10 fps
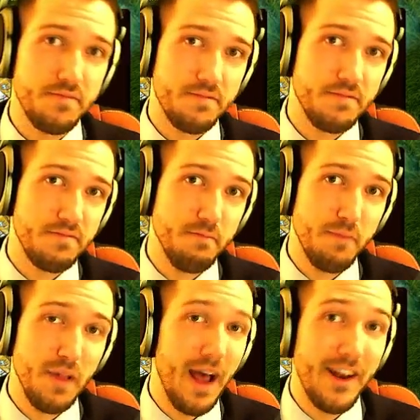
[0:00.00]

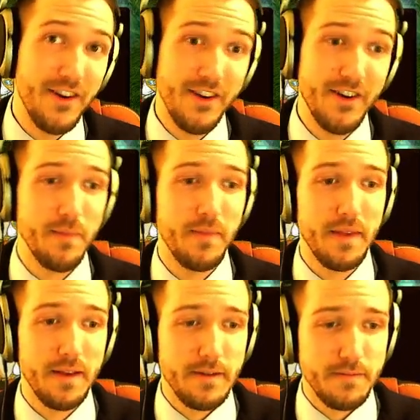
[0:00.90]
Blighter.
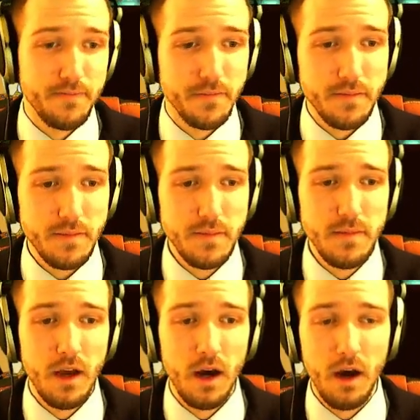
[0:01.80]

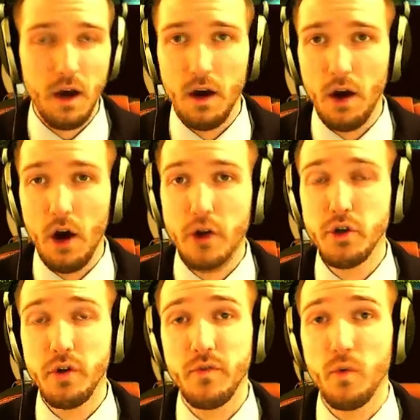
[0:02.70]
Honor
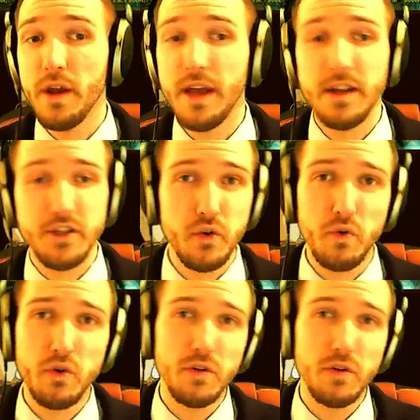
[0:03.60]
token for one-handed sword.